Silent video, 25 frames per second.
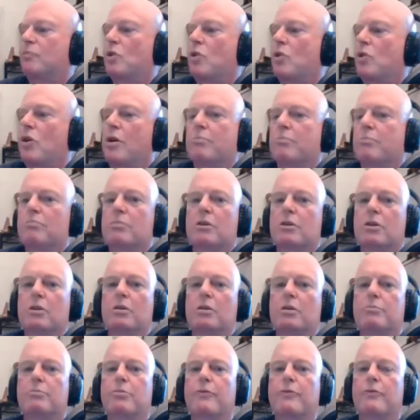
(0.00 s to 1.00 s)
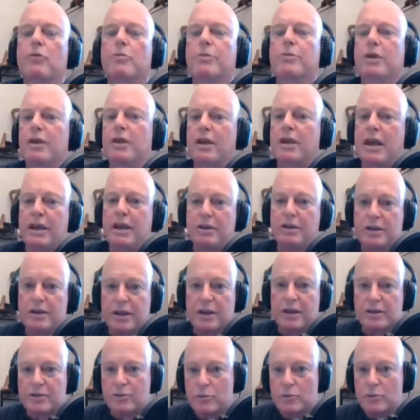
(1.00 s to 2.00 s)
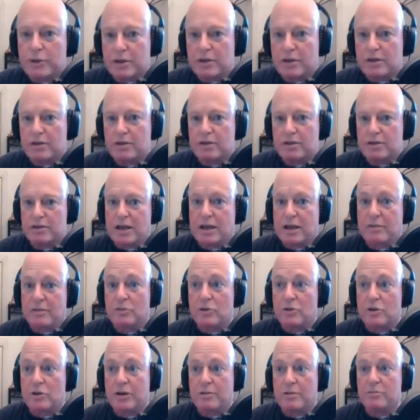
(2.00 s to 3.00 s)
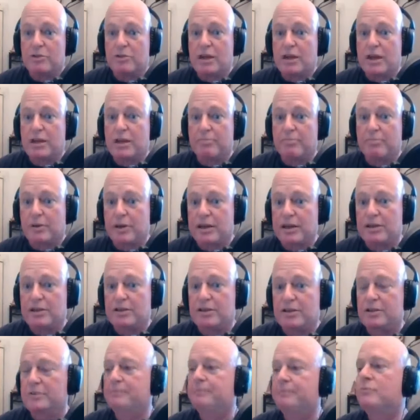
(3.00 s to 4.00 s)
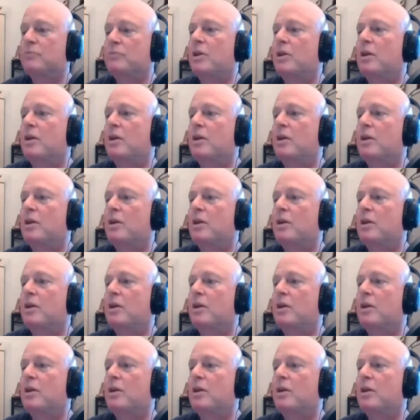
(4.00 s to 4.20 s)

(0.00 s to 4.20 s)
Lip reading: I'm performing again next week, same time, same place.